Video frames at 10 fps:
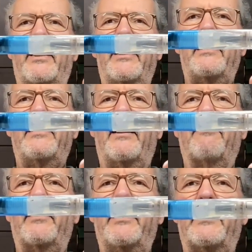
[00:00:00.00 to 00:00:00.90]
a
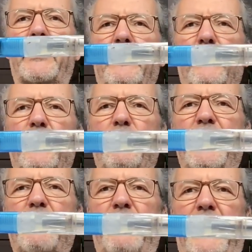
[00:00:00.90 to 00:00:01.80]
lovely little
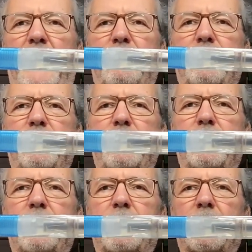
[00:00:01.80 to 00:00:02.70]
Twisby.
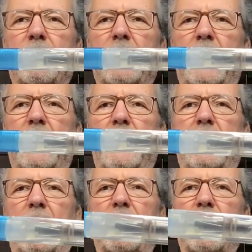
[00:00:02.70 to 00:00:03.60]

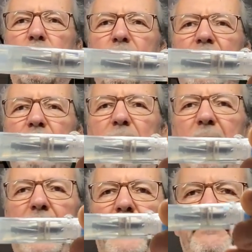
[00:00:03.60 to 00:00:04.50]
Now, the
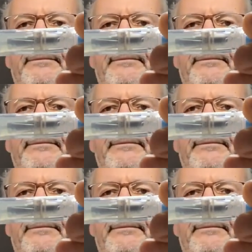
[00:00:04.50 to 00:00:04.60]
Twisby